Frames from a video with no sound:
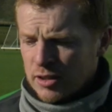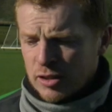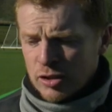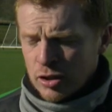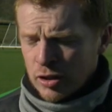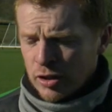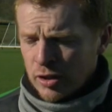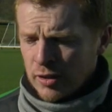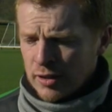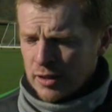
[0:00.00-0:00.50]
He's
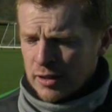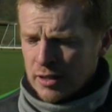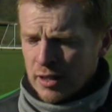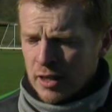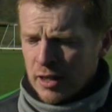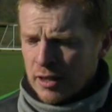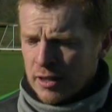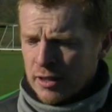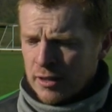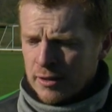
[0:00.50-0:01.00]
tall, he's
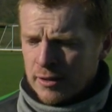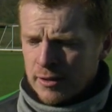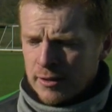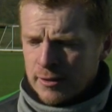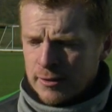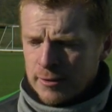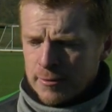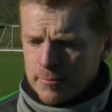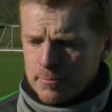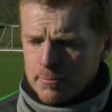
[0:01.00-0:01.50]
elegant,
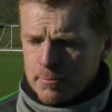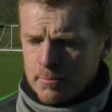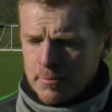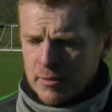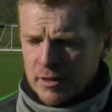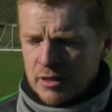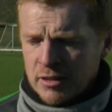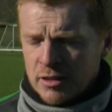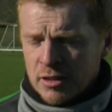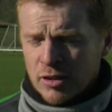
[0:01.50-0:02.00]

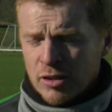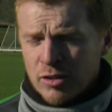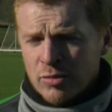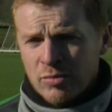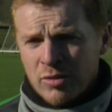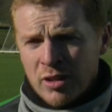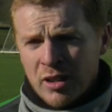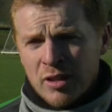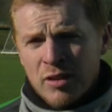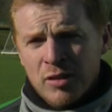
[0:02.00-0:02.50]
he's got
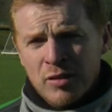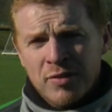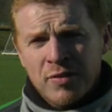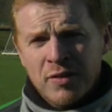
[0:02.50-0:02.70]
really good